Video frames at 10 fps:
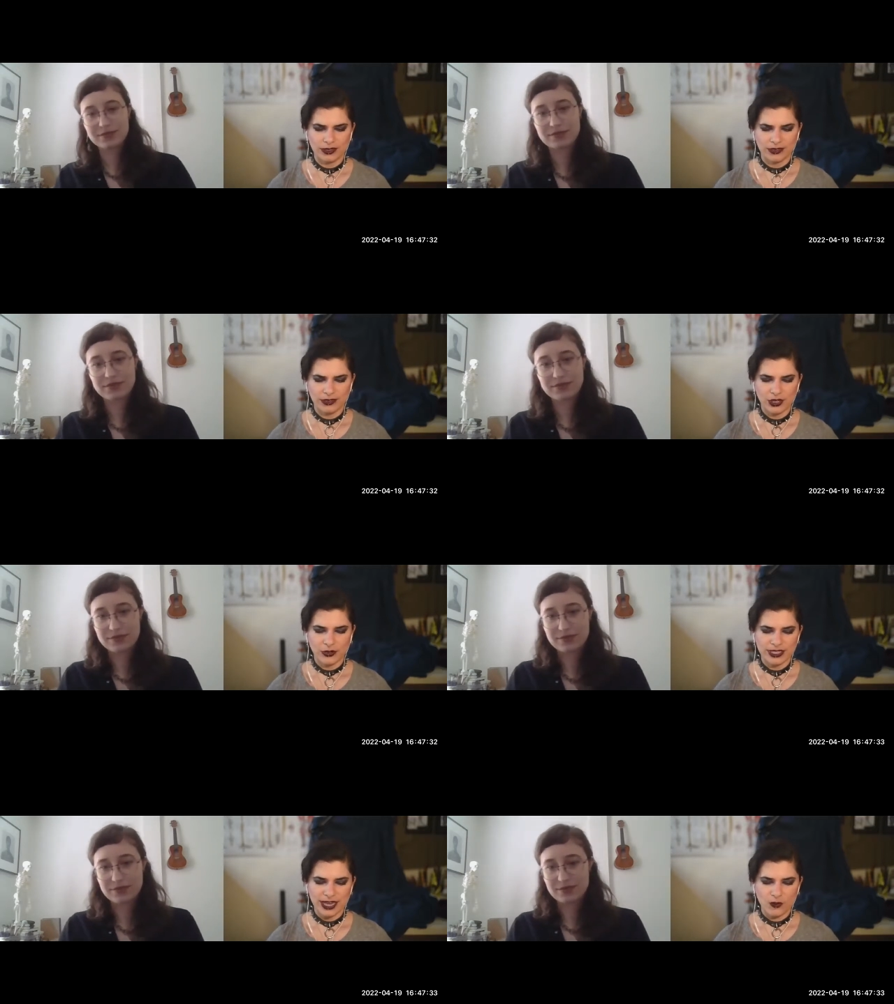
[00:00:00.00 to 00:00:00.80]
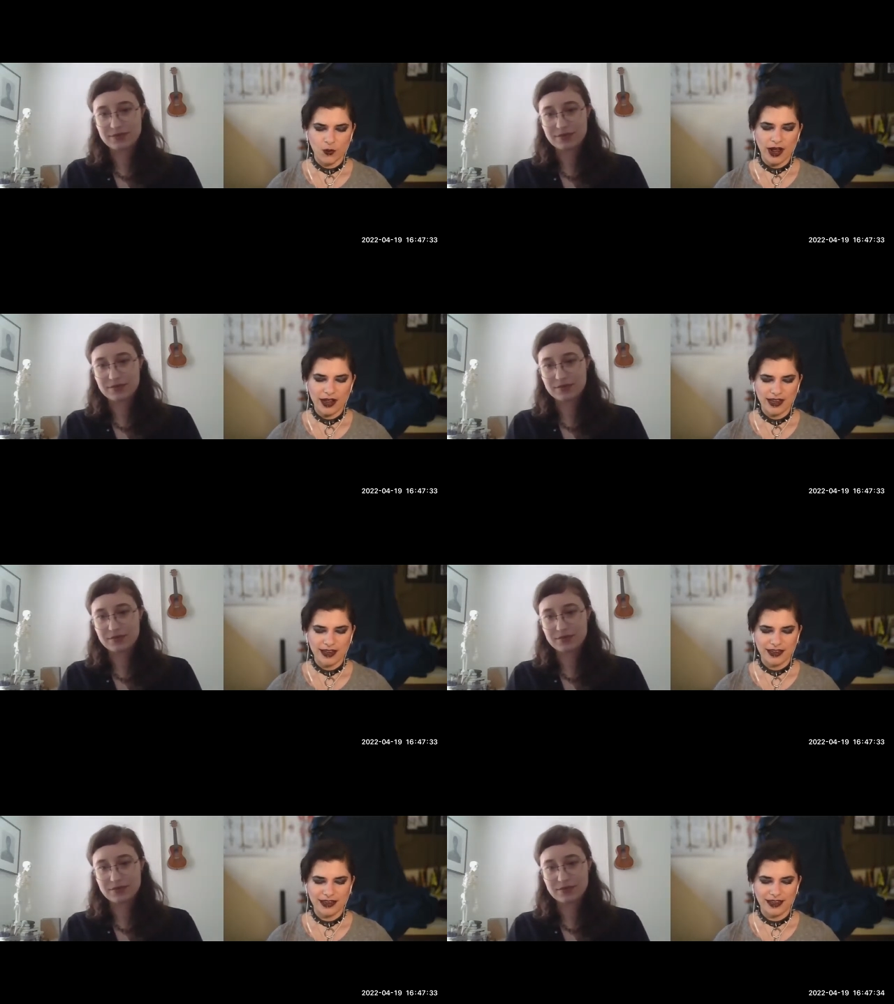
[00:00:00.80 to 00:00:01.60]
Speaker 1: you know it's like
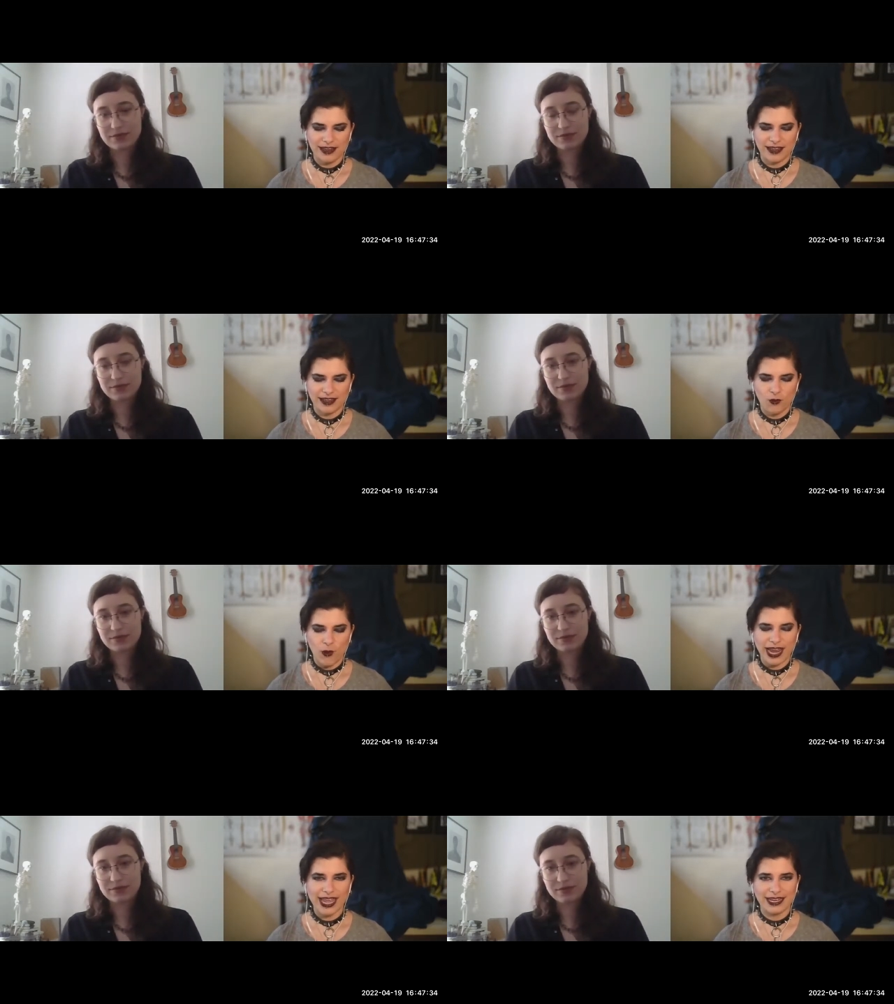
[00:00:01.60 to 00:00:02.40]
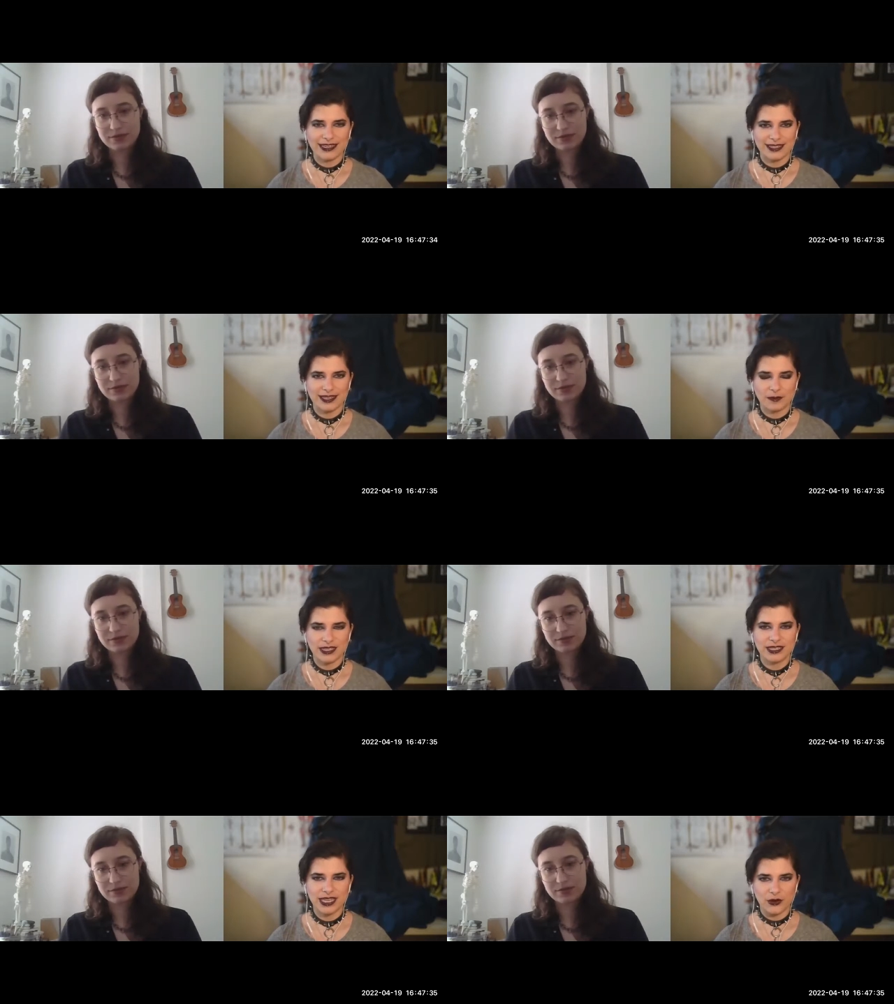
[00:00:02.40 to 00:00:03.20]
why why can't I stop
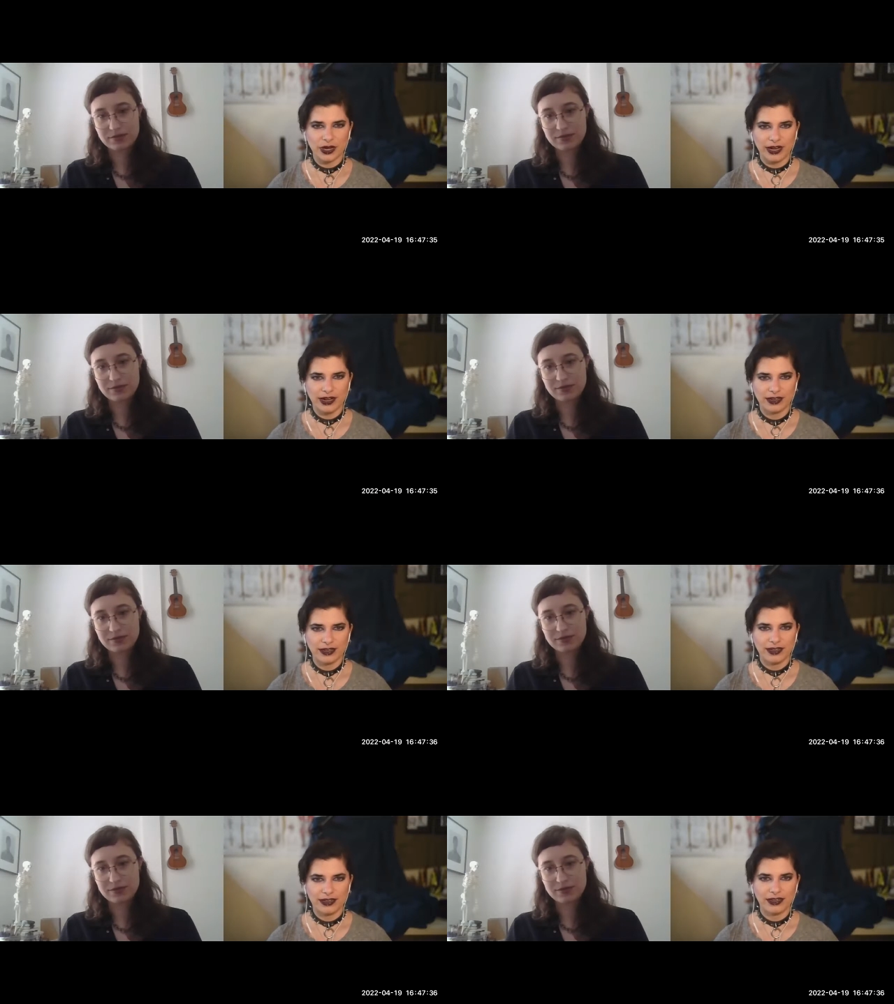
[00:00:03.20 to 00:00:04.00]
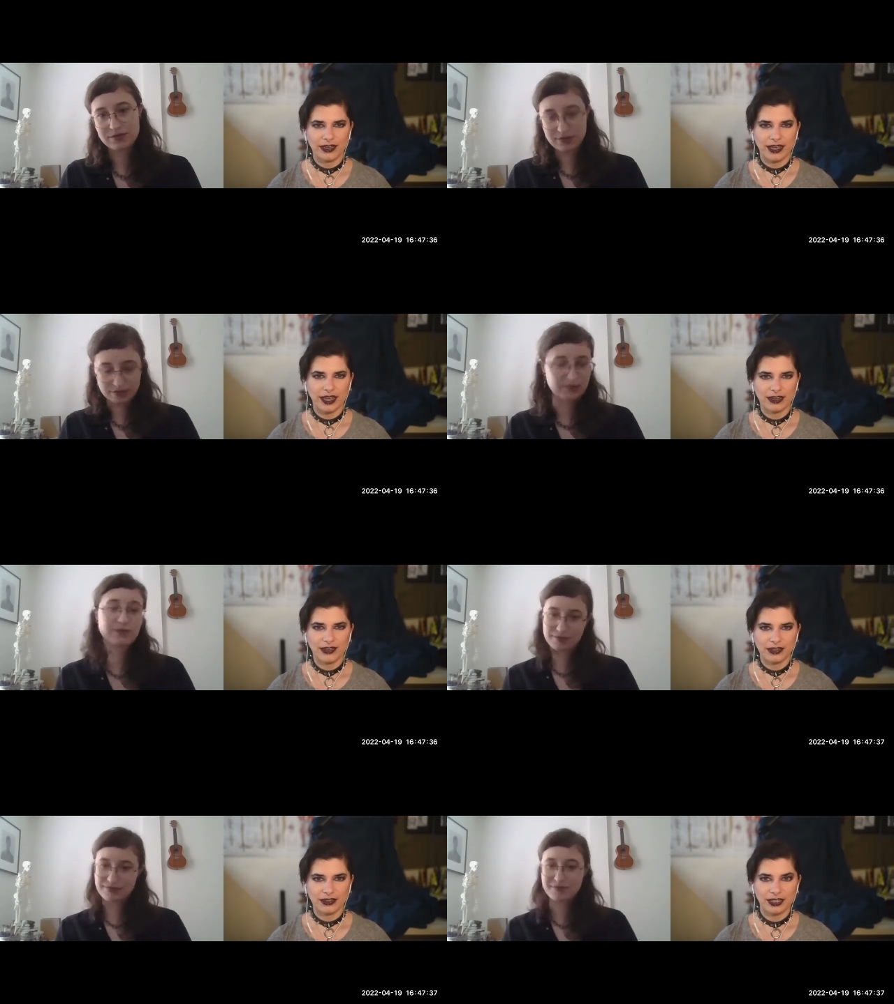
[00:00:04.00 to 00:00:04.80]
staring mm-hmm. at
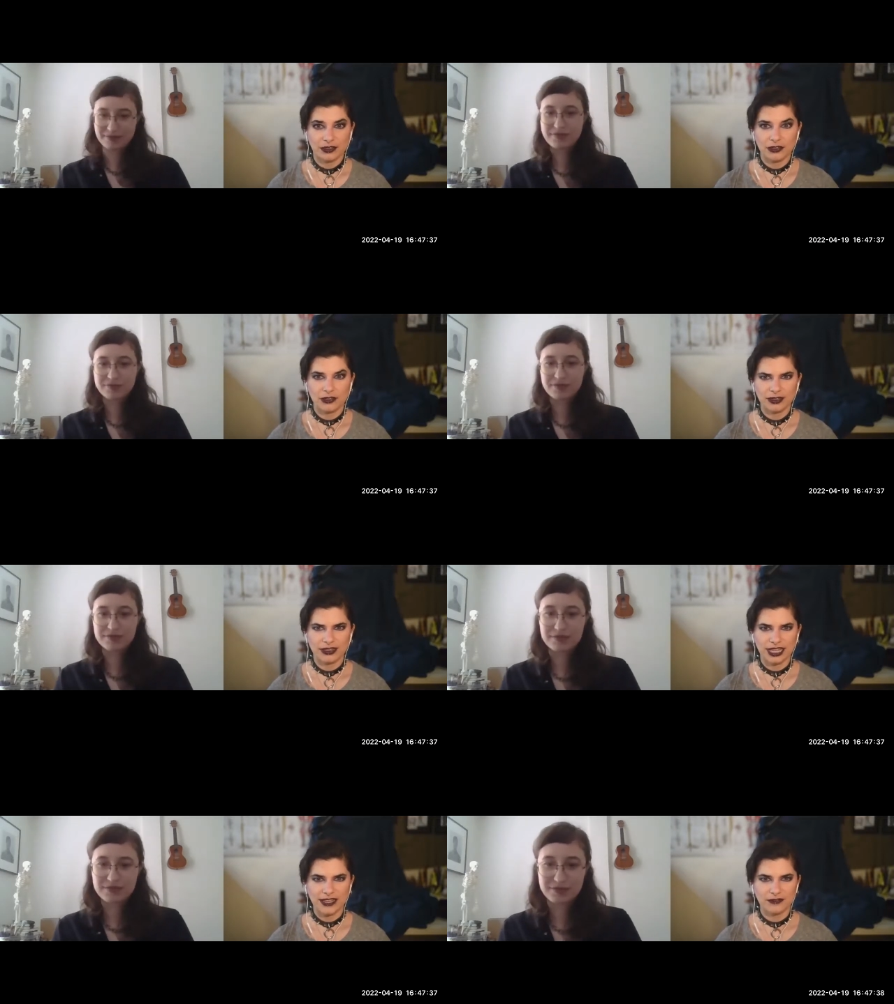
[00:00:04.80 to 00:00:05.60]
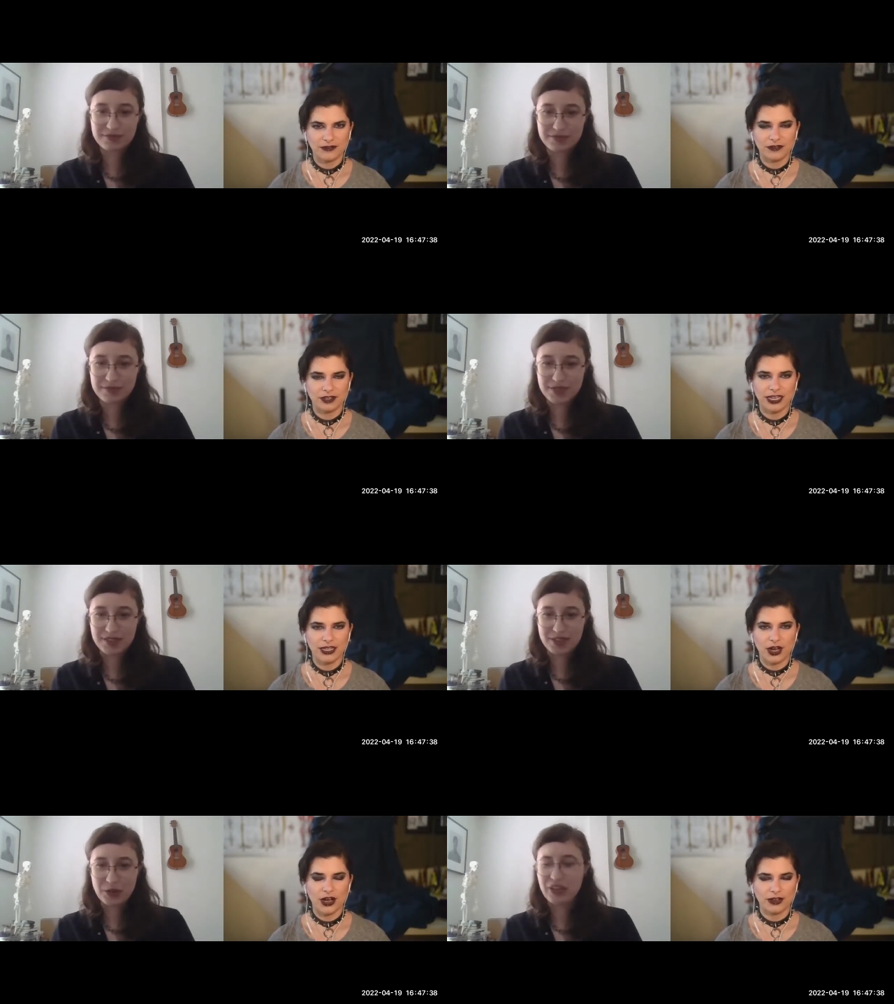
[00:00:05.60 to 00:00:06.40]
a little leaf in
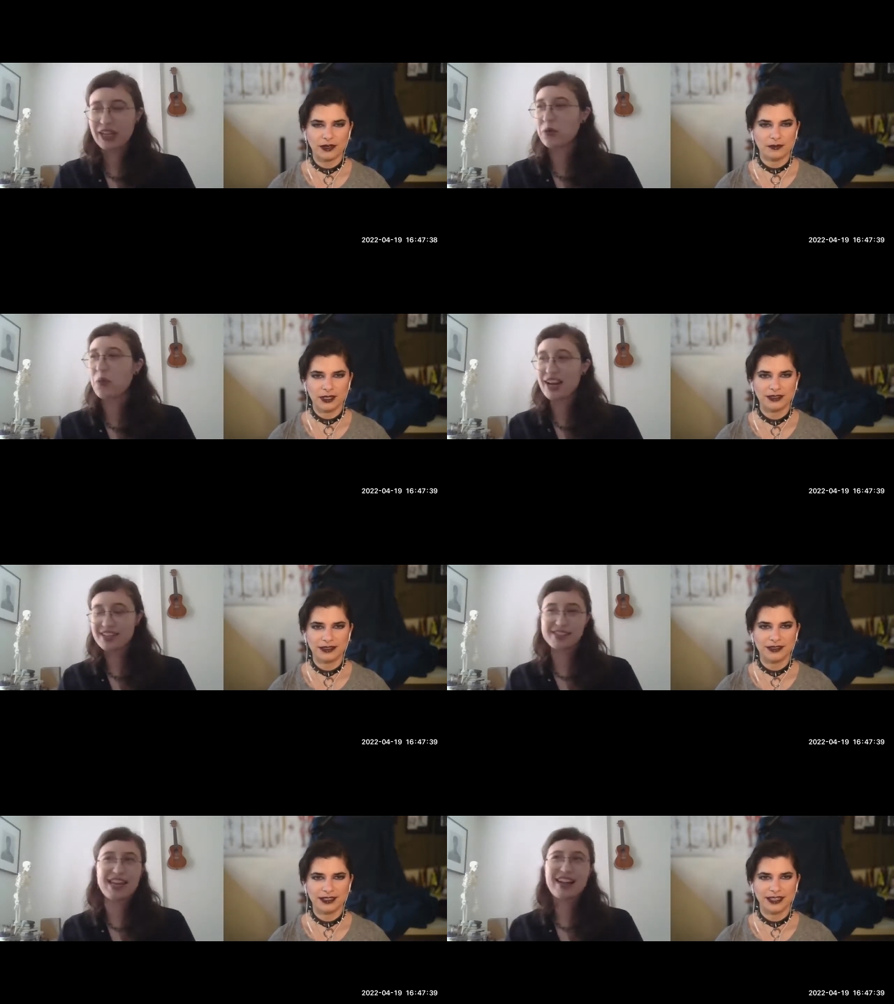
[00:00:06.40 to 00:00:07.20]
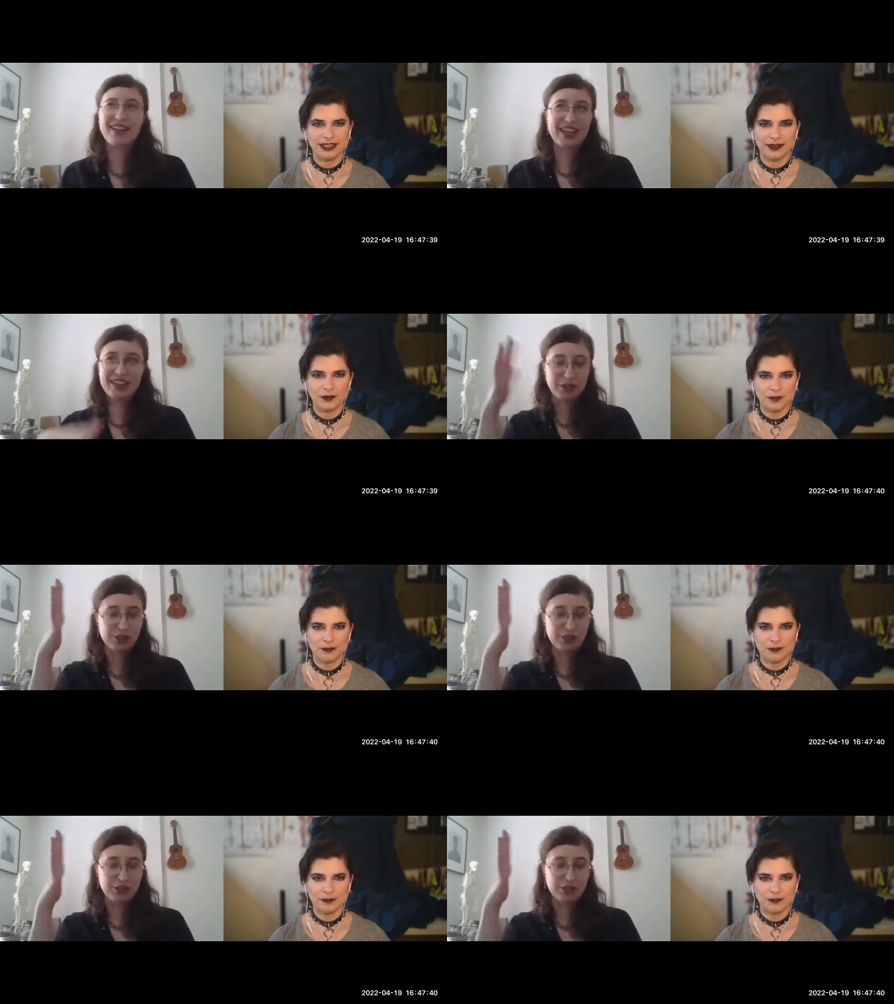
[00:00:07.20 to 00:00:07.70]
the autumn? Or like, why
Speaker 2: does that like the